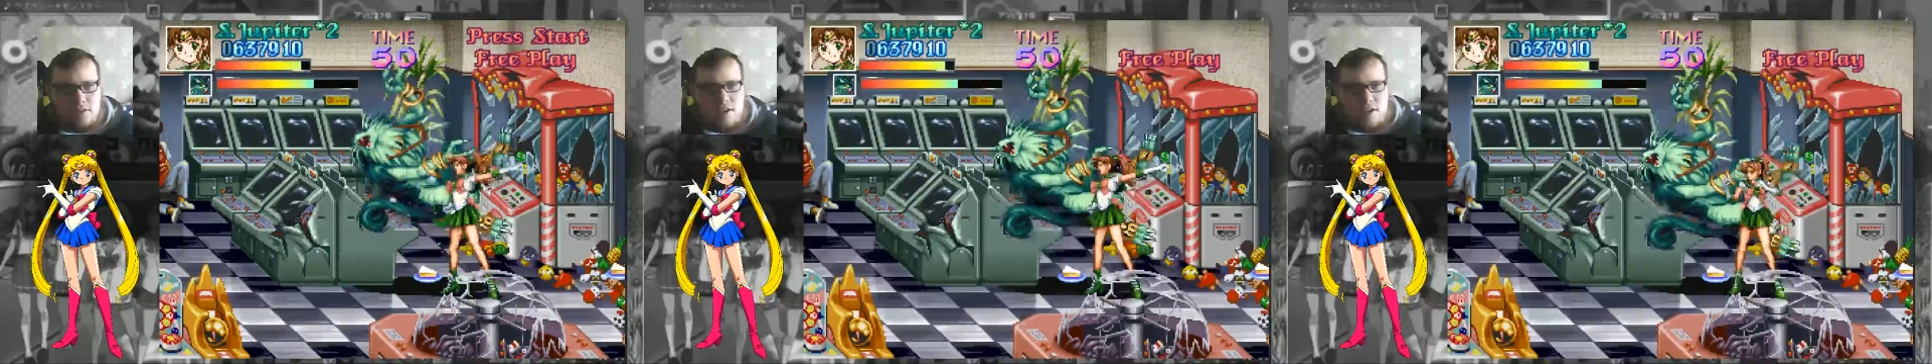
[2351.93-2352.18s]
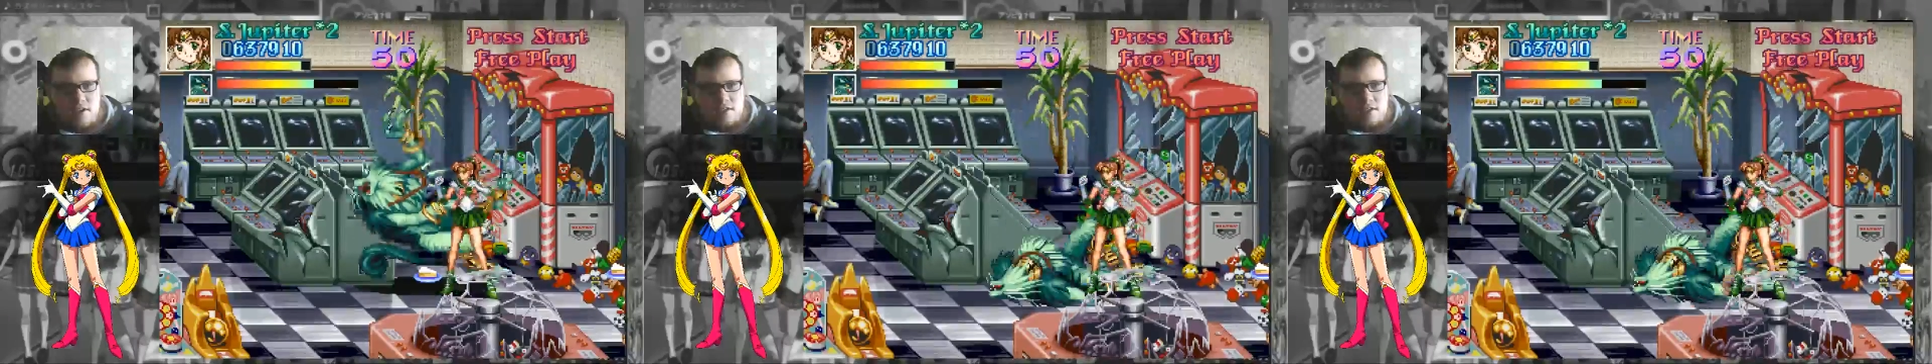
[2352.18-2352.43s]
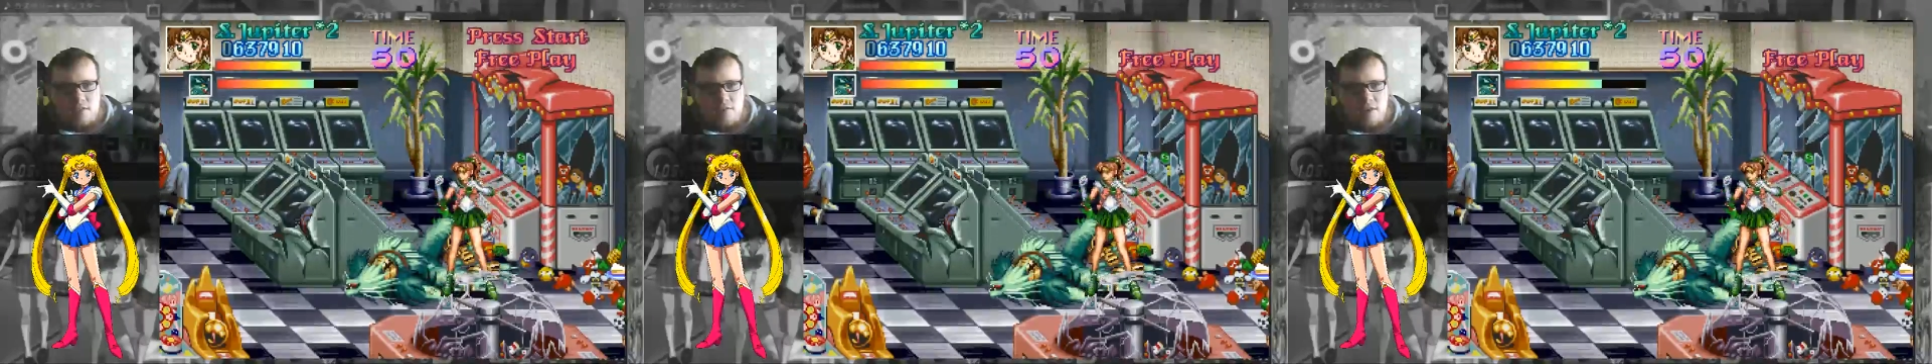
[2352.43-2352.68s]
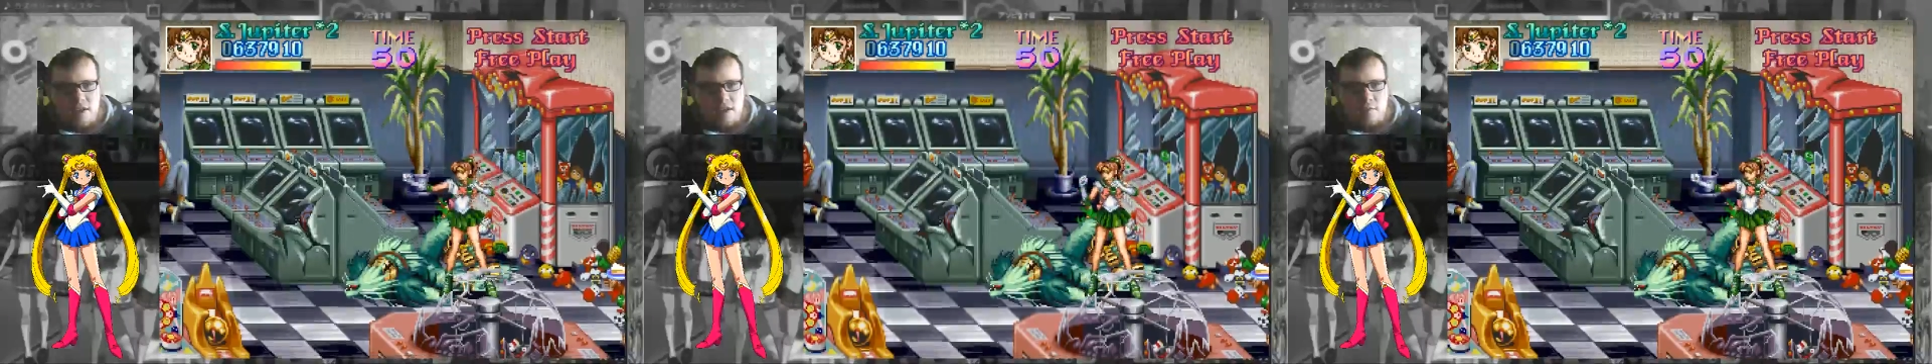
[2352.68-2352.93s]
Is this
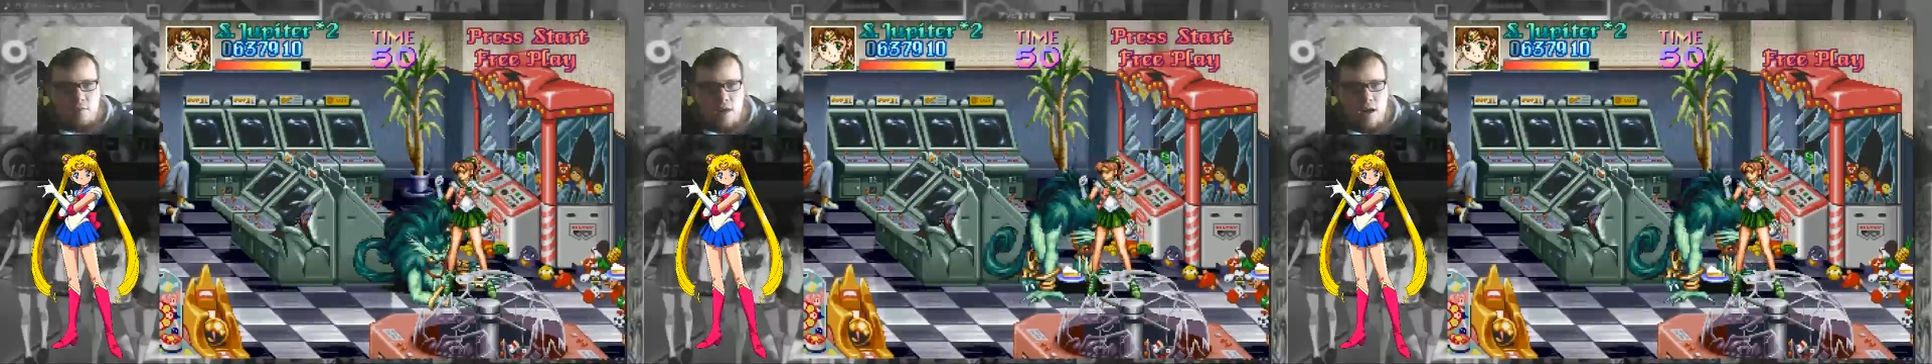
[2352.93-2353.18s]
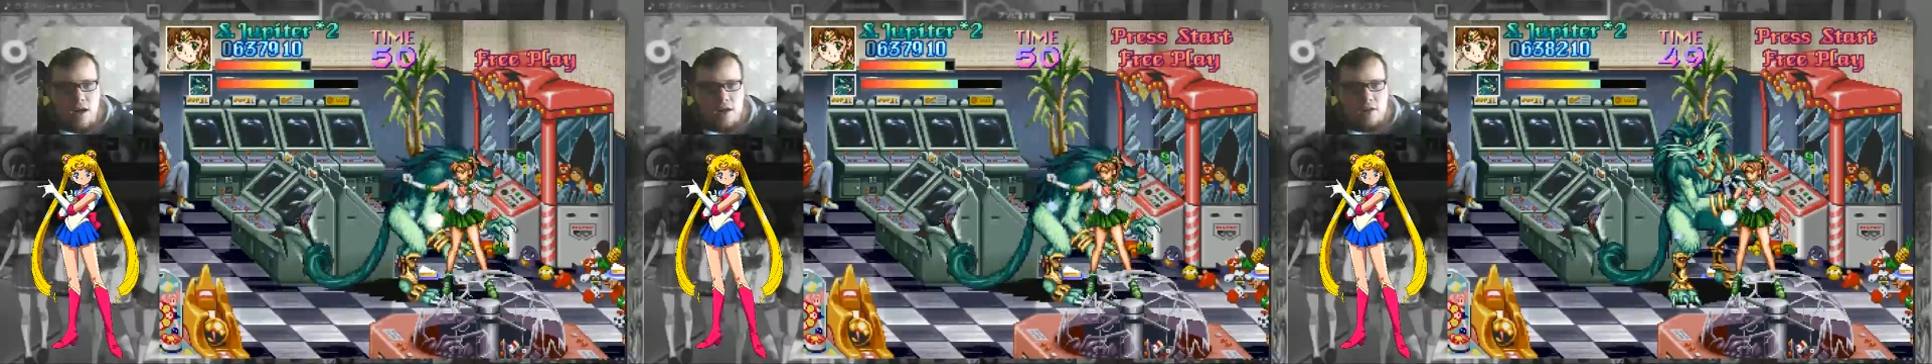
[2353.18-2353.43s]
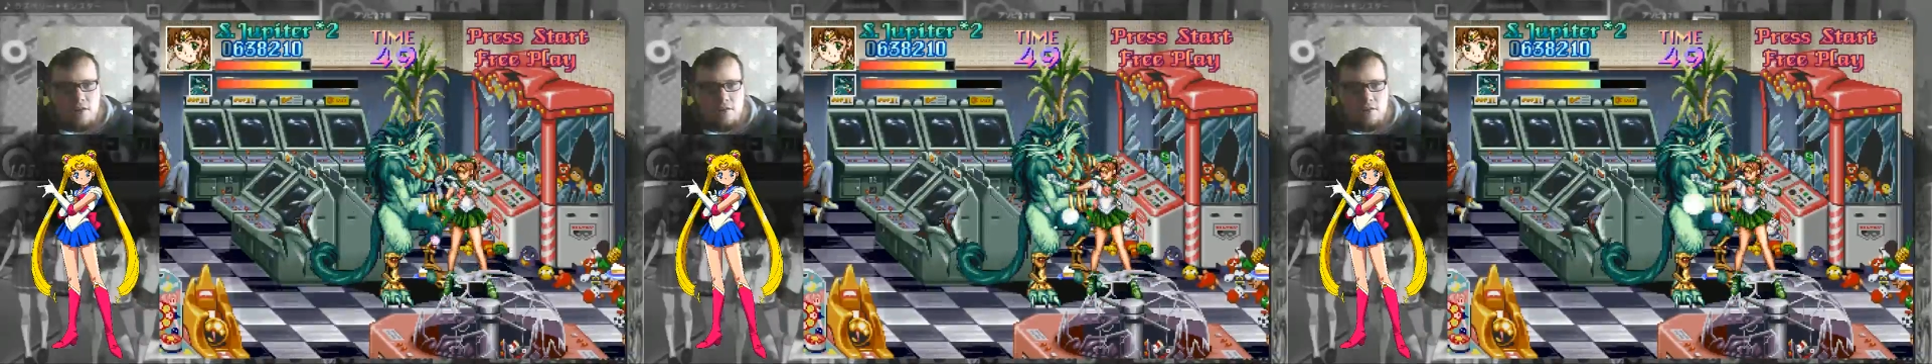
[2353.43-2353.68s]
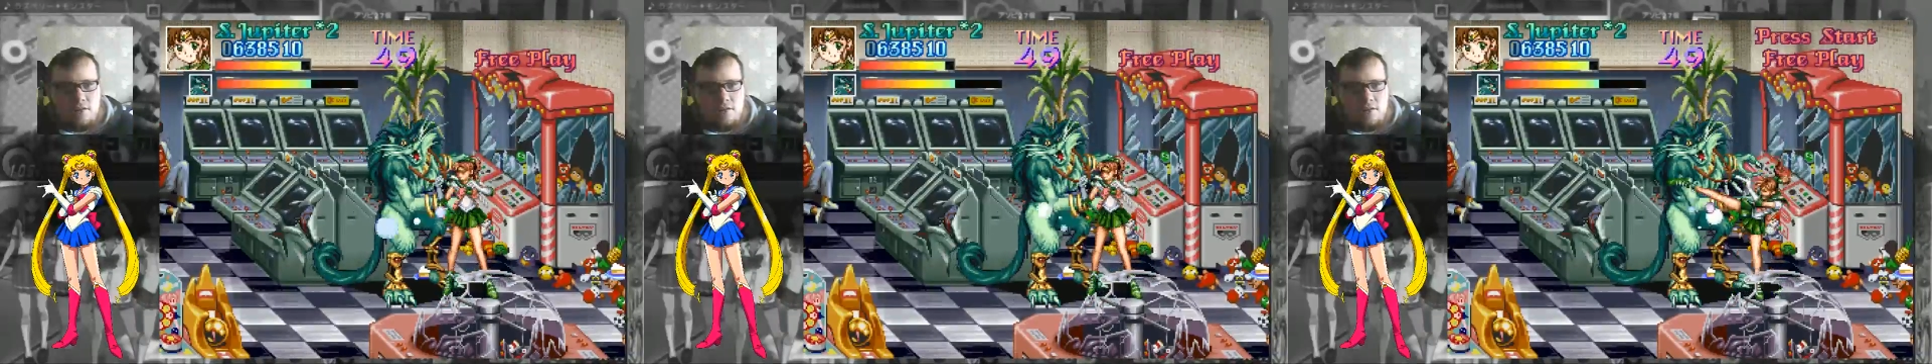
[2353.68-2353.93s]
really going to work?
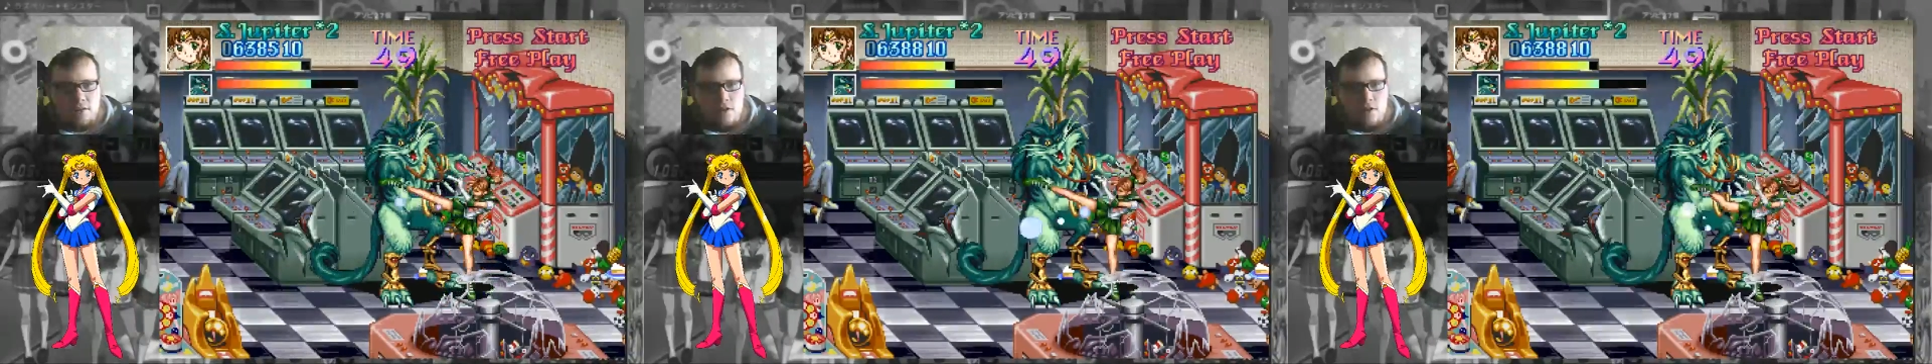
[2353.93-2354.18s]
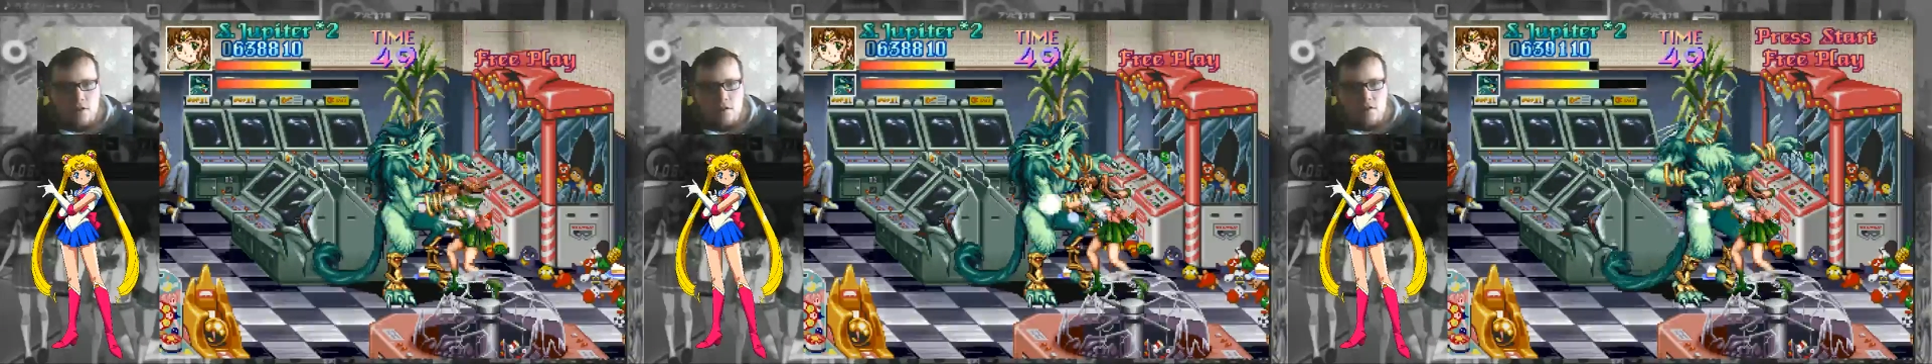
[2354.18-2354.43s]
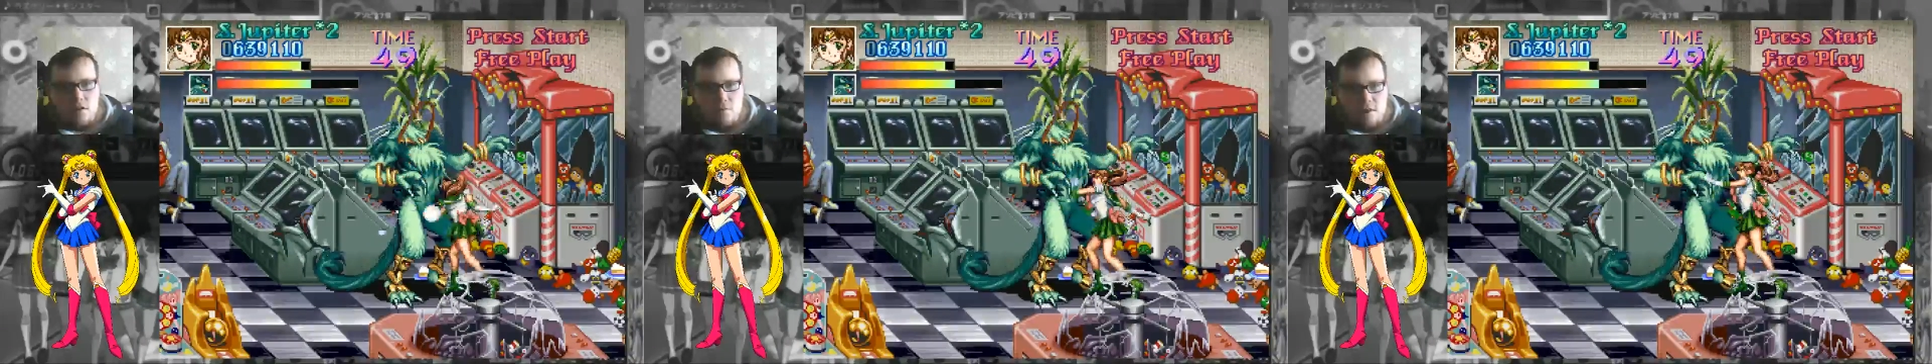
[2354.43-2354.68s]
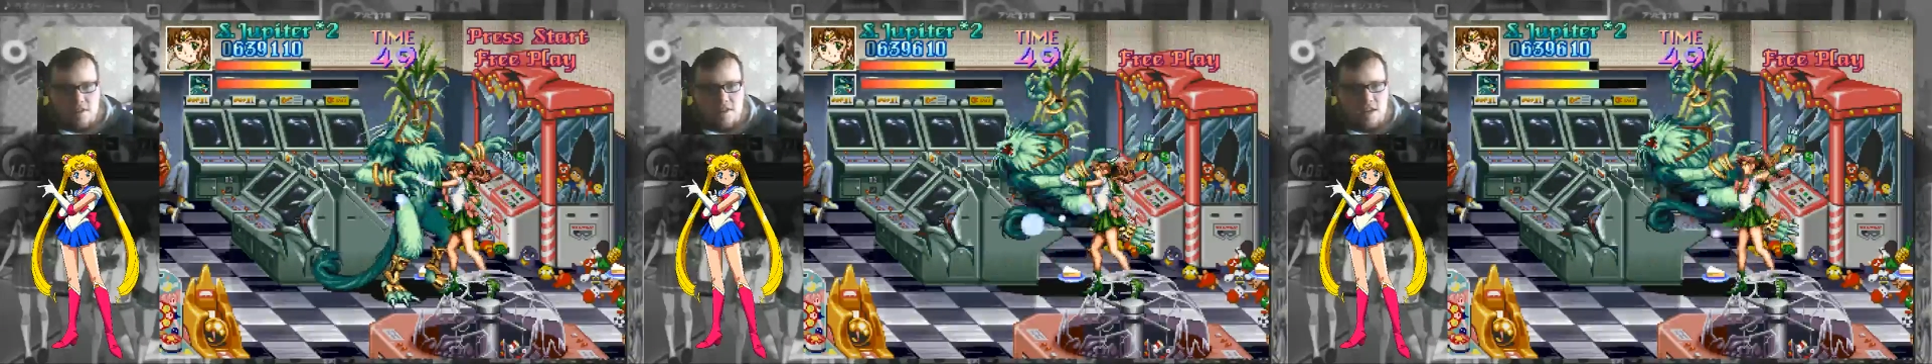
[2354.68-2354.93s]
Well, so
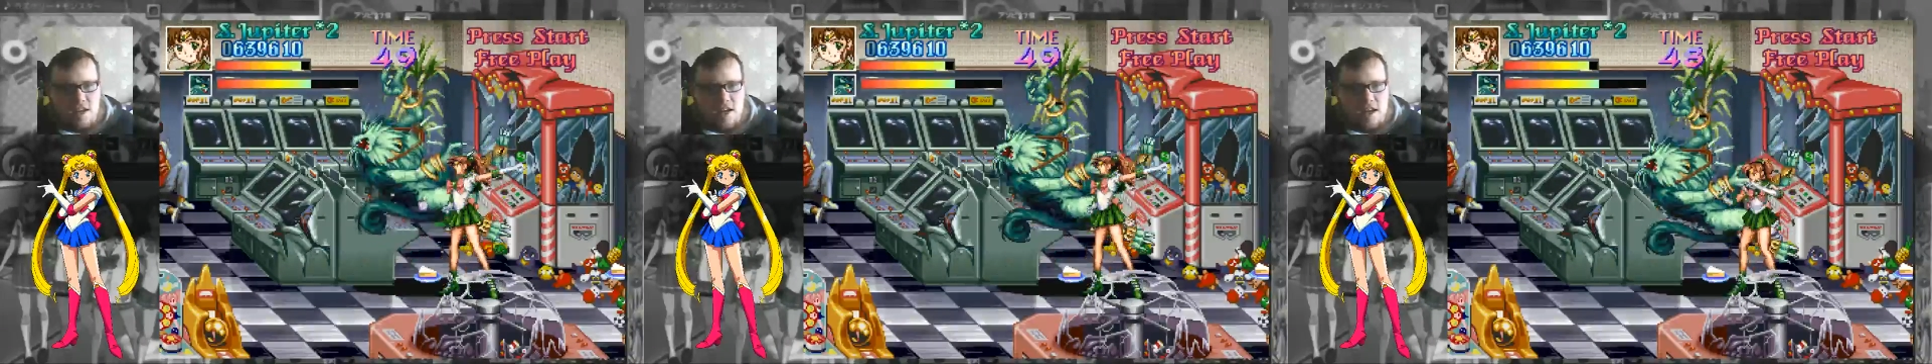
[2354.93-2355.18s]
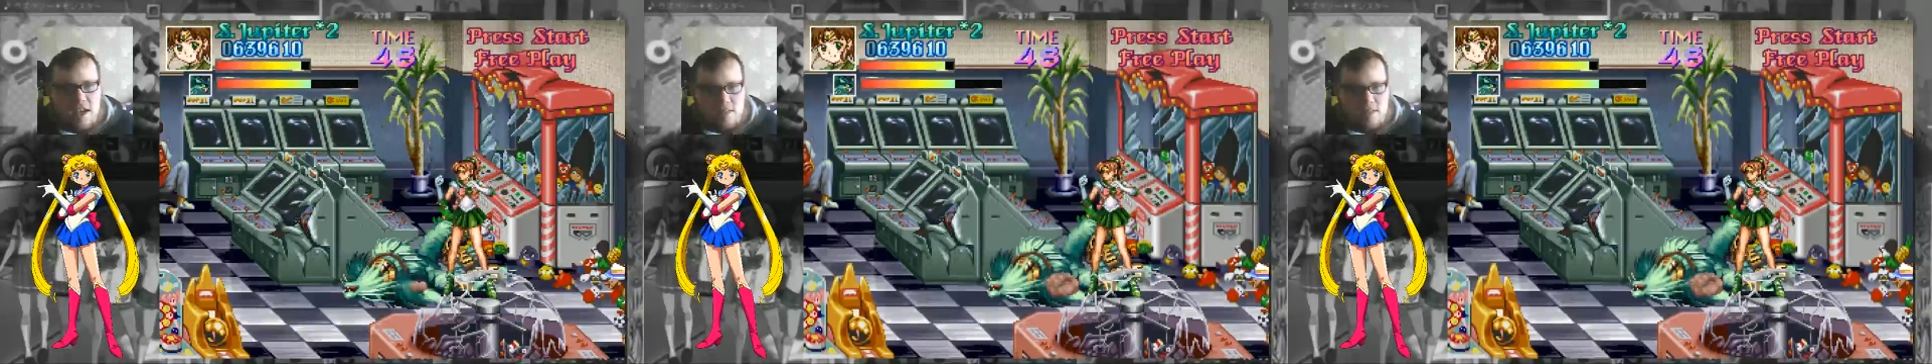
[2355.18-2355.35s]
what's in the arcade